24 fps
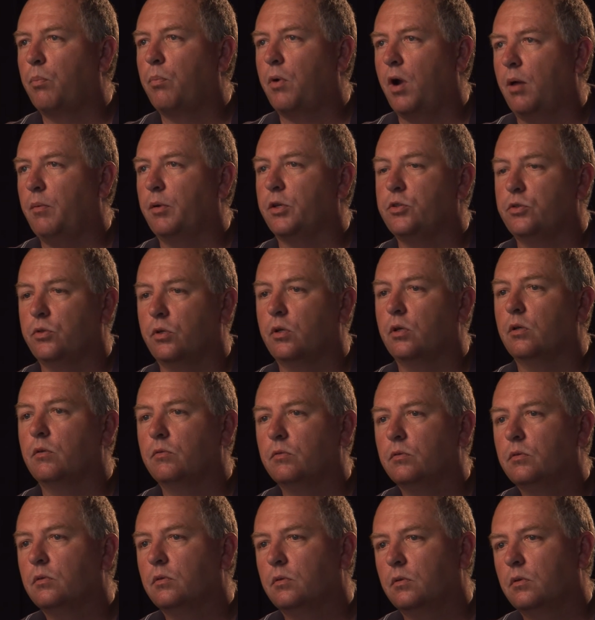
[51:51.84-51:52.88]
probably should
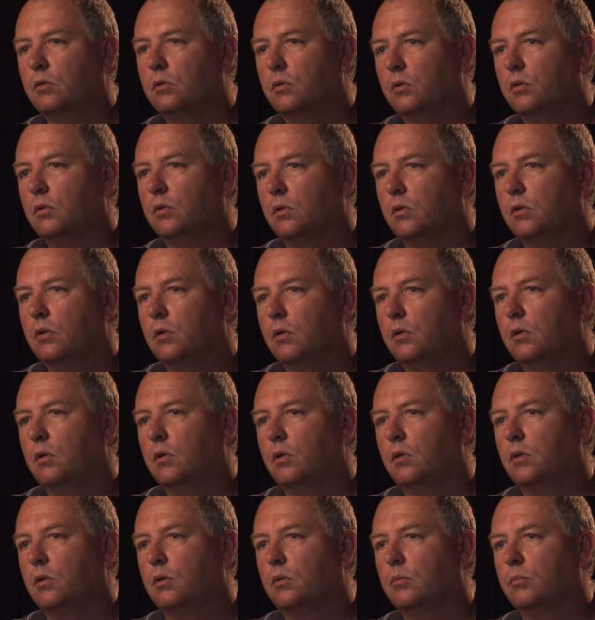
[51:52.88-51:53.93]
have.
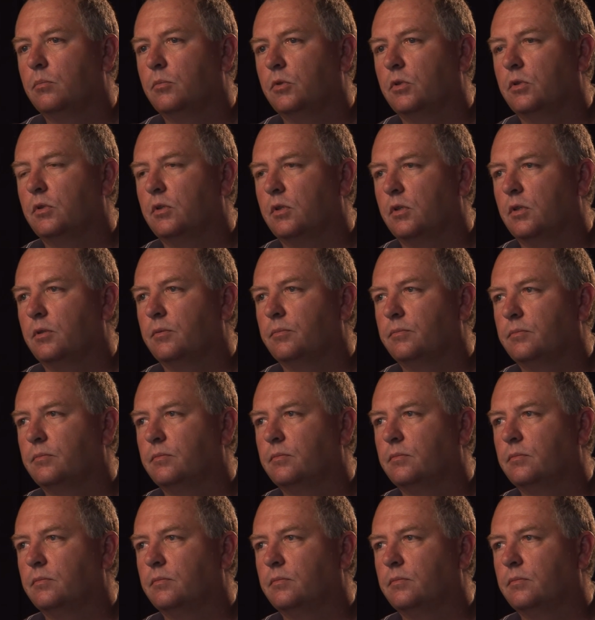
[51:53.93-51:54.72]
But,